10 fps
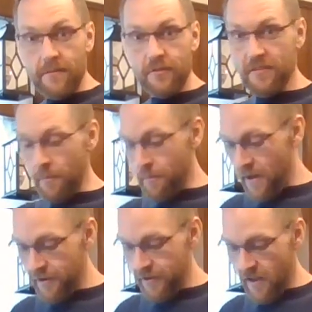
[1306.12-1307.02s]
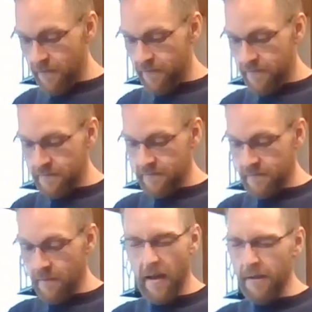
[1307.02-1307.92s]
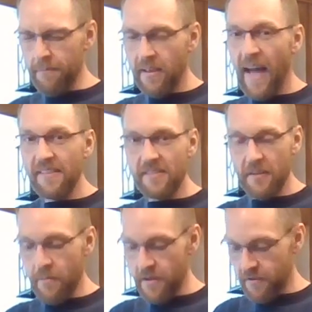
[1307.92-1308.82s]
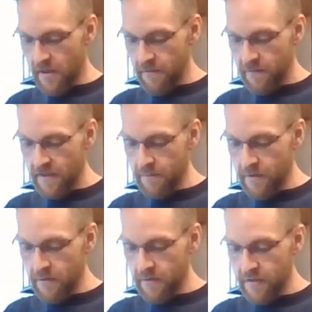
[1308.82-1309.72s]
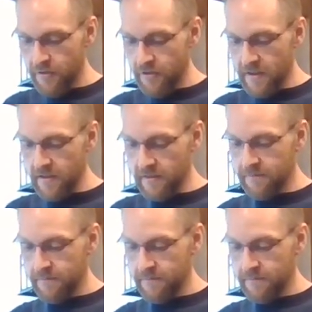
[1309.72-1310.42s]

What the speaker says: just a butter knife, a plastic butter knife in the middle of this chicken.